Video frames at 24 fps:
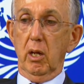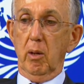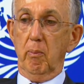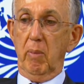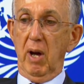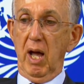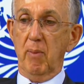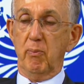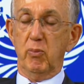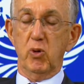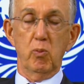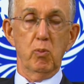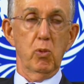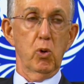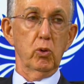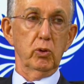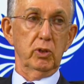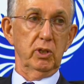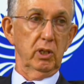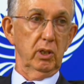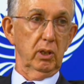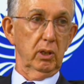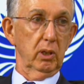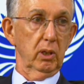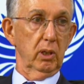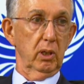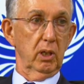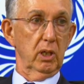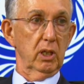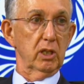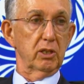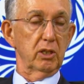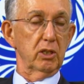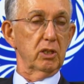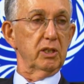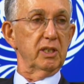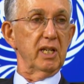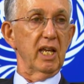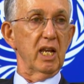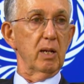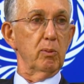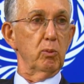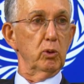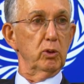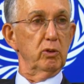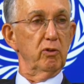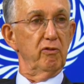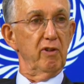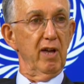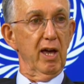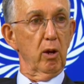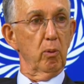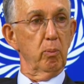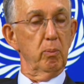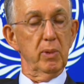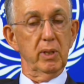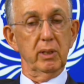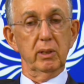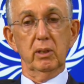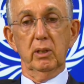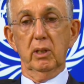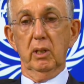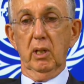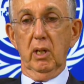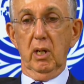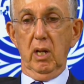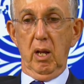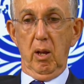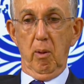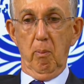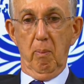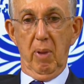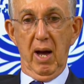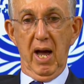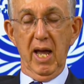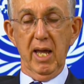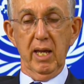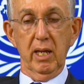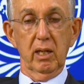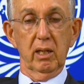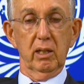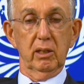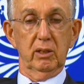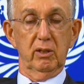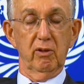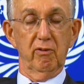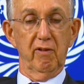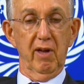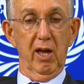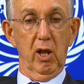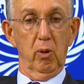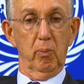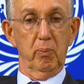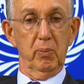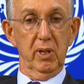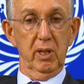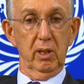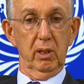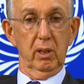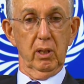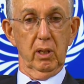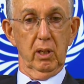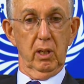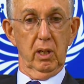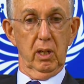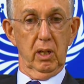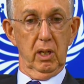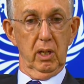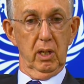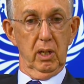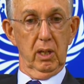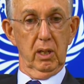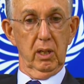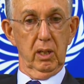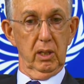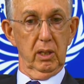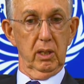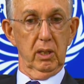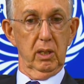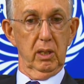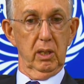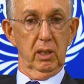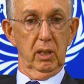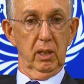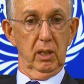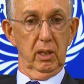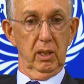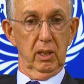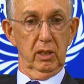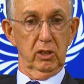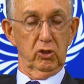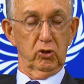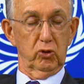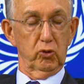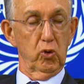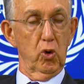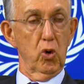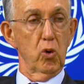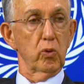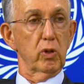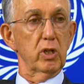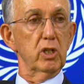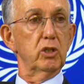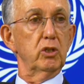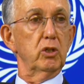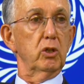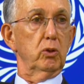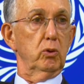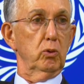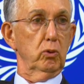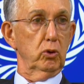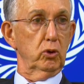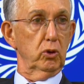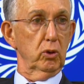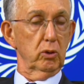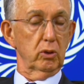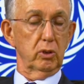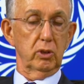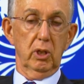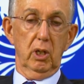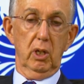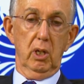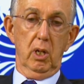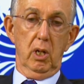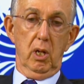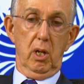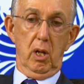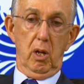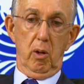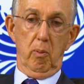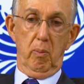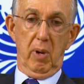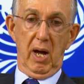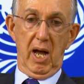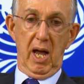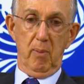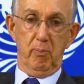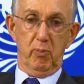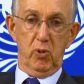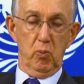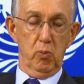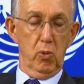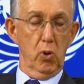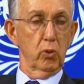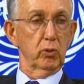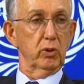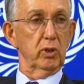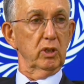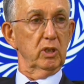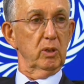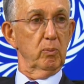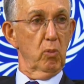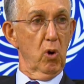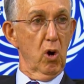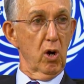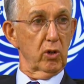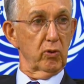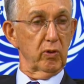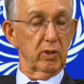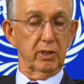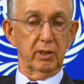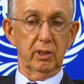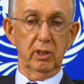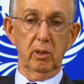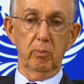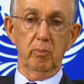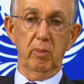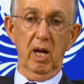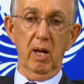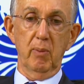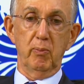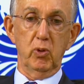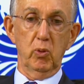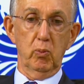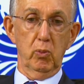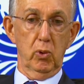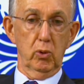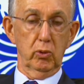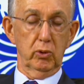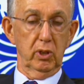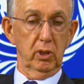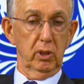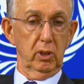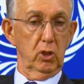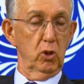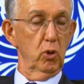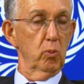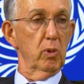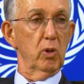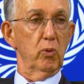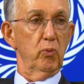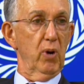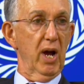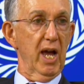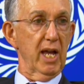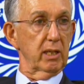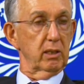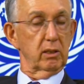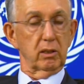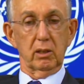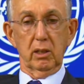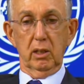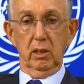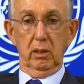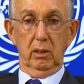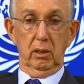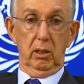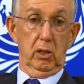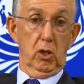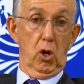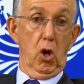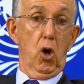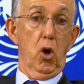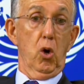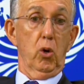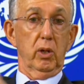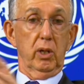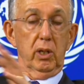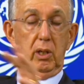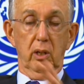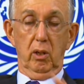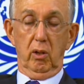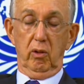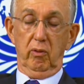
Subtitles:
by promoting sustainable development, by developing strong institutions, by promoting democracy, by promoting human rights in all